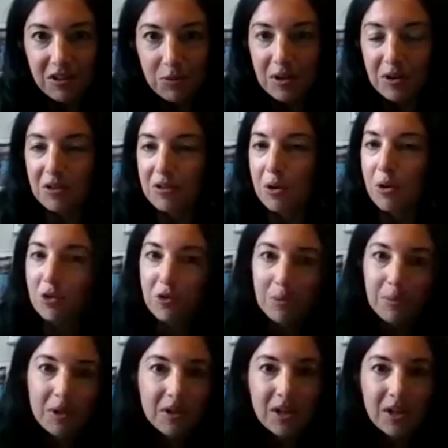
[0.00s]
because
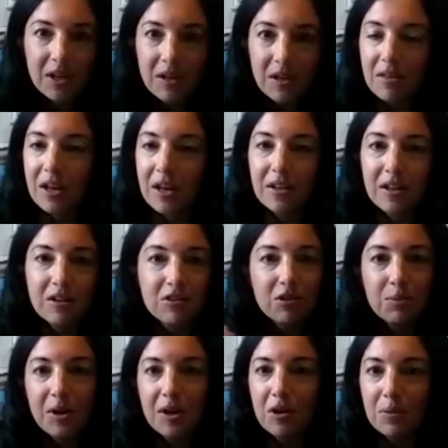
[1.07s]
ultimately that leads to
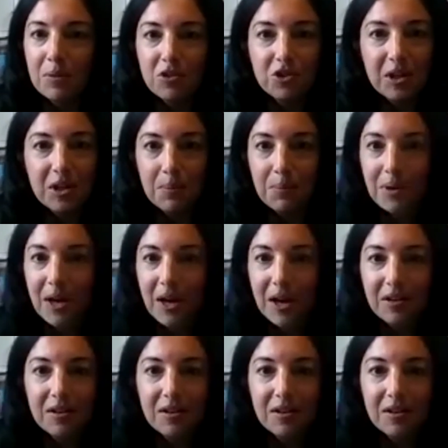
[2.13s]
better mission impact.